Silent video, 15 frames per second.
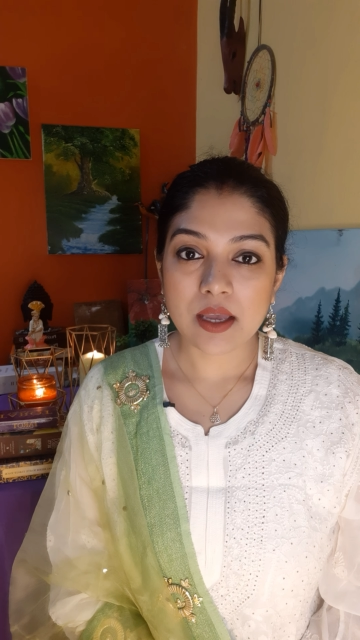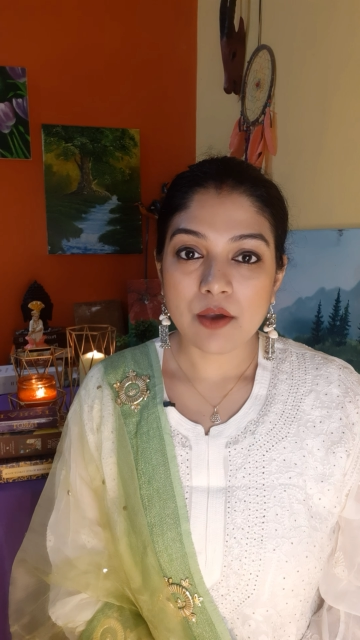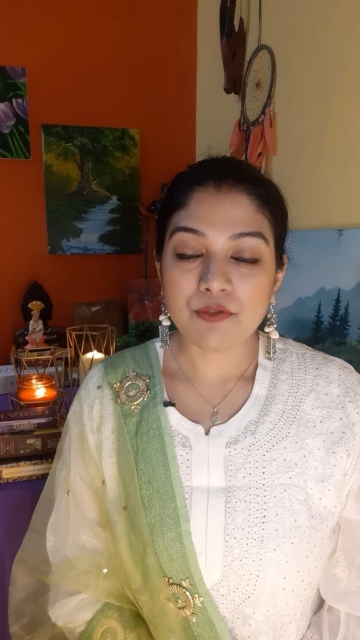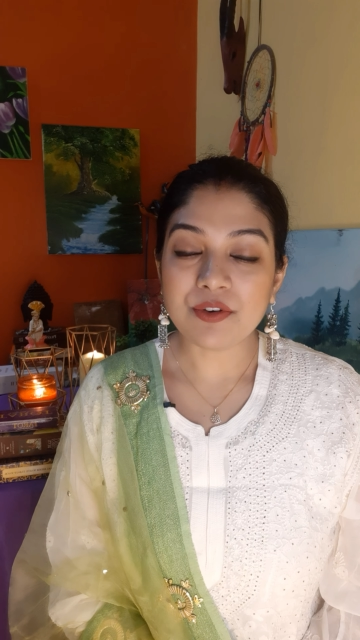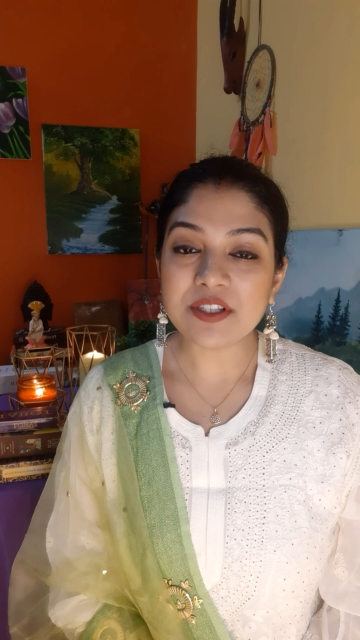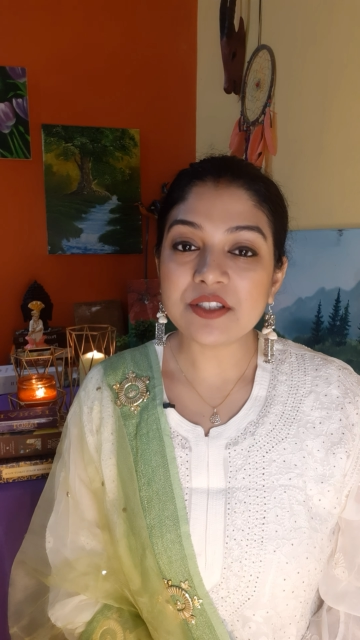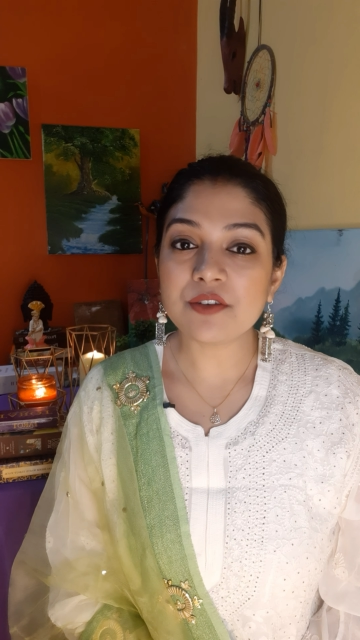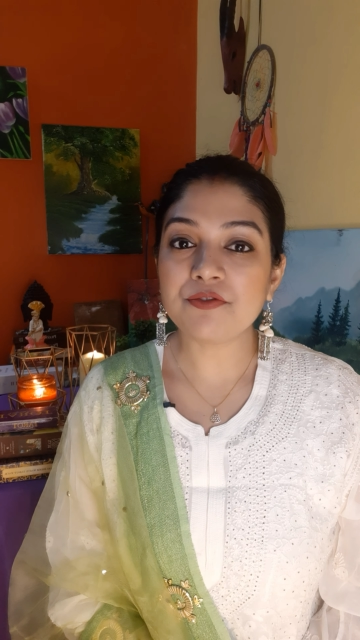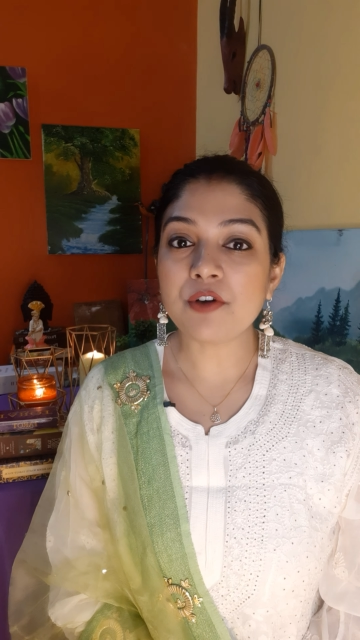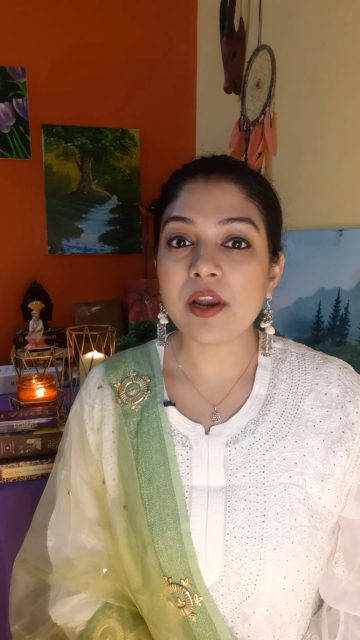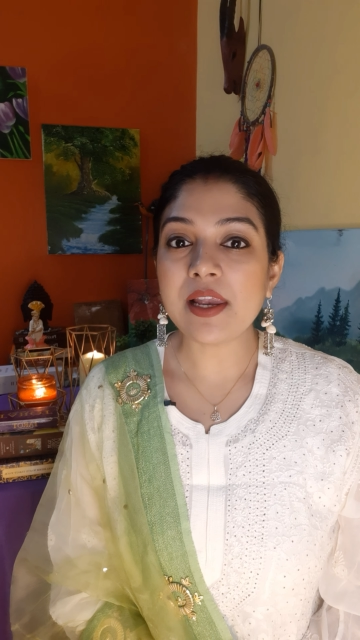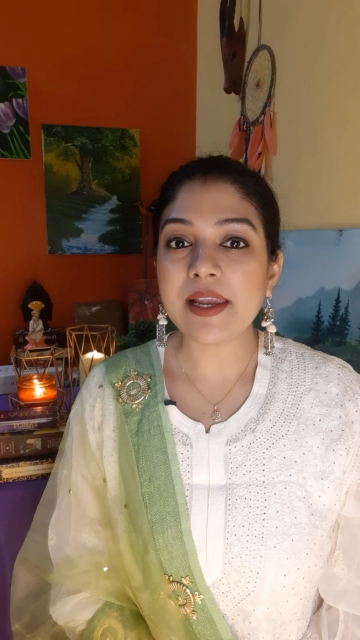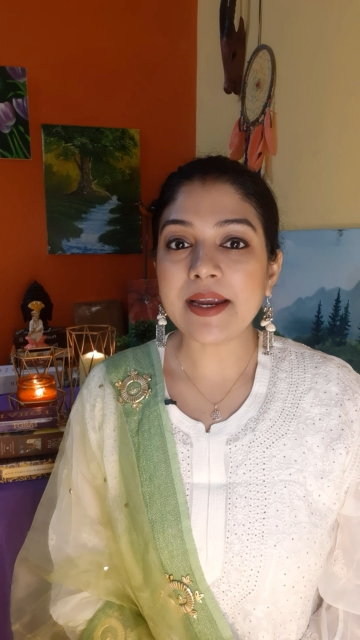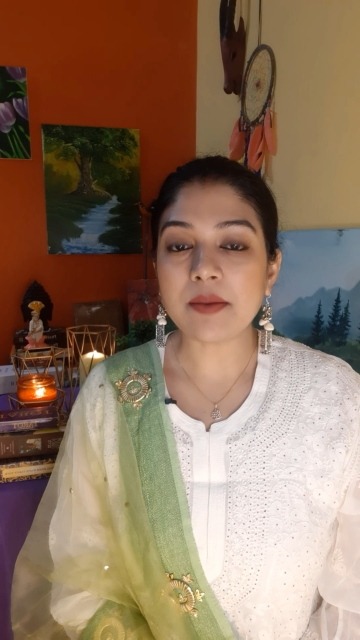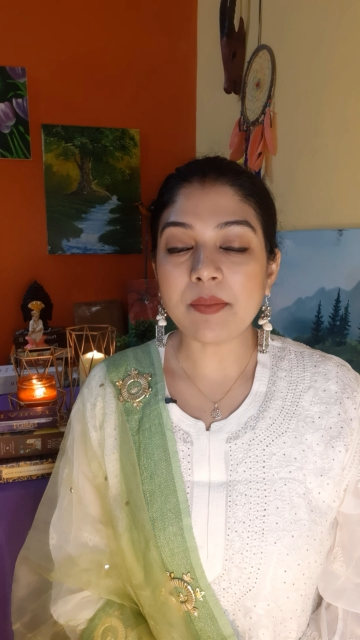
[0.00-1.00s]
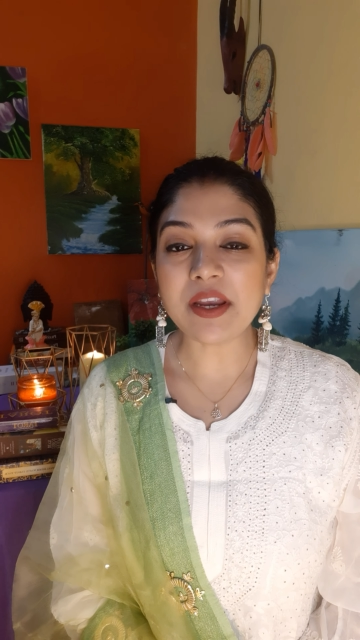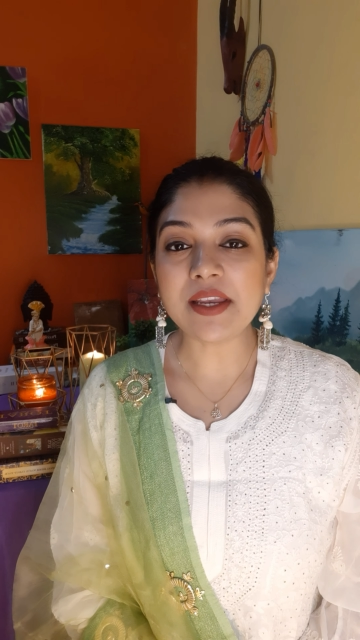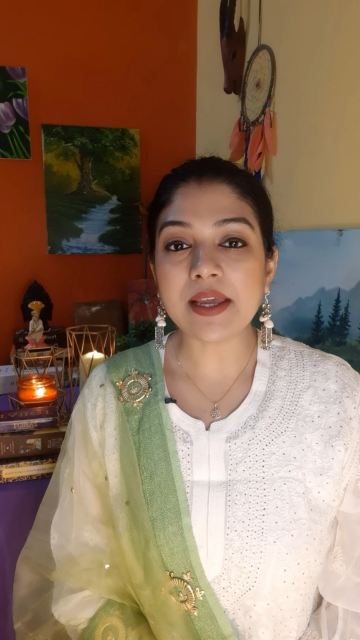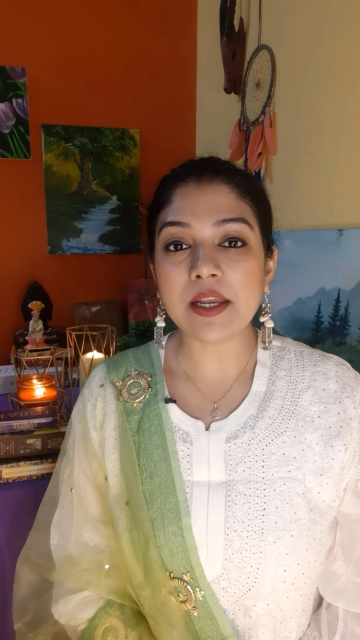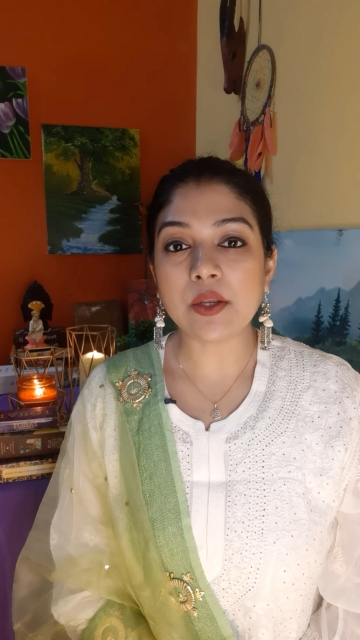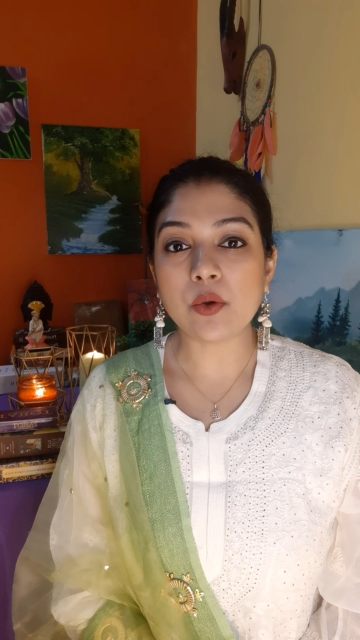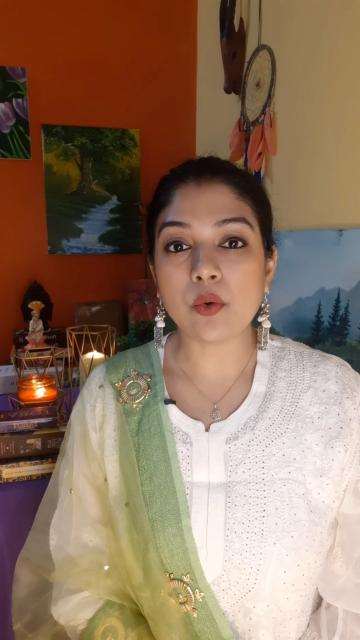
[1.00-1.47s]
First of all, let me
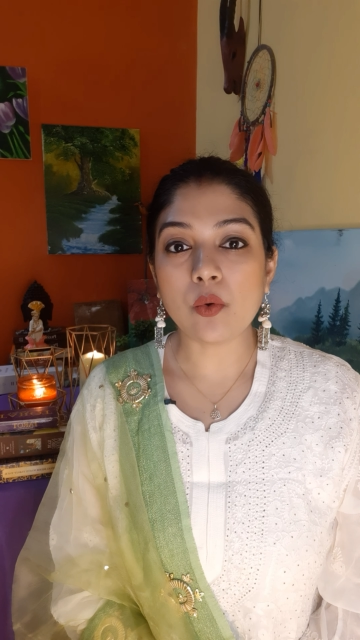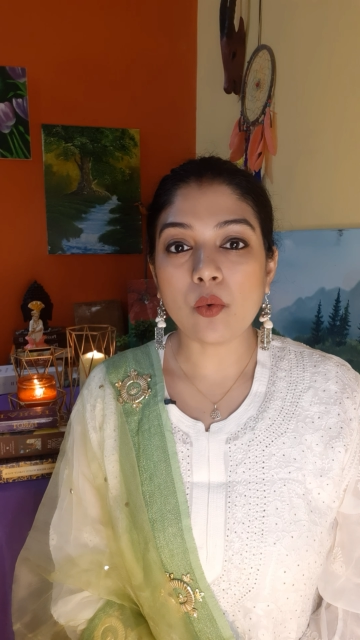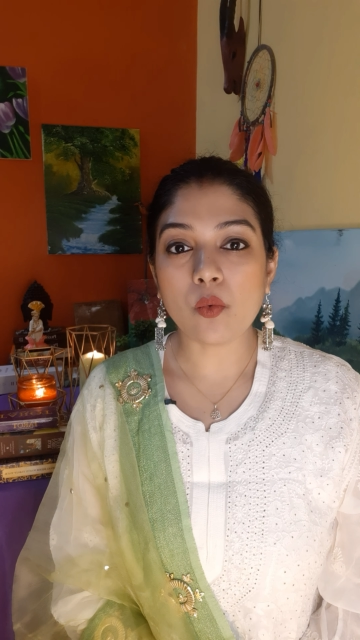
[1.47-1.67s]
tell you